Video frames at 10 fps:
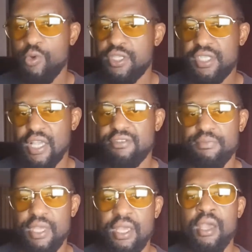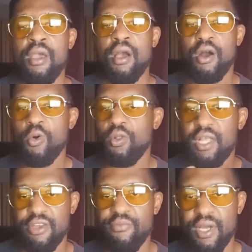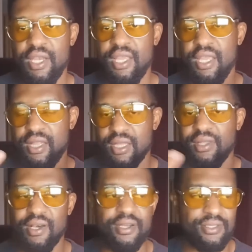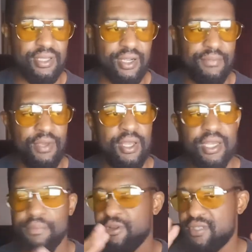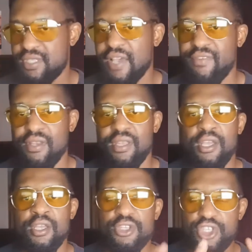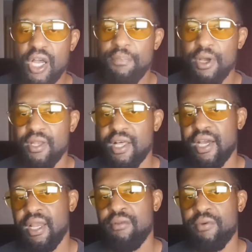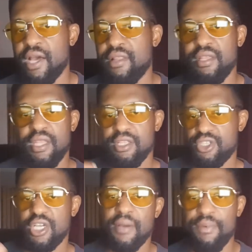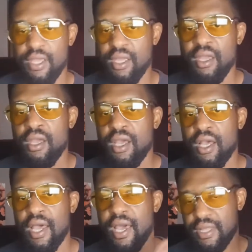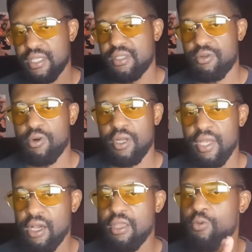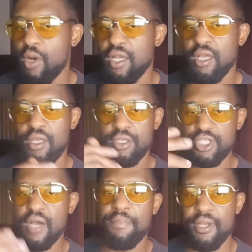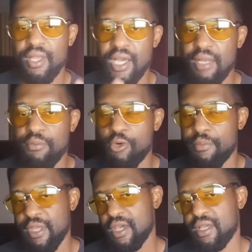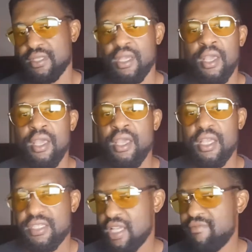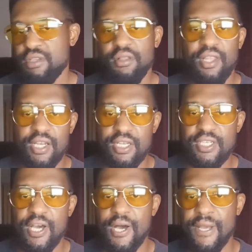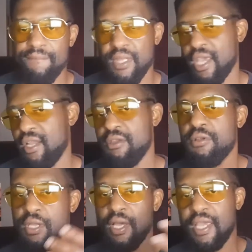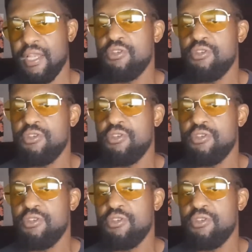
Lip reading: which saves me a whole lot of money in the long term. Number 7, shop online rather than shopping at the store. Now you want to shop online more because it saves you a lot of time, and you could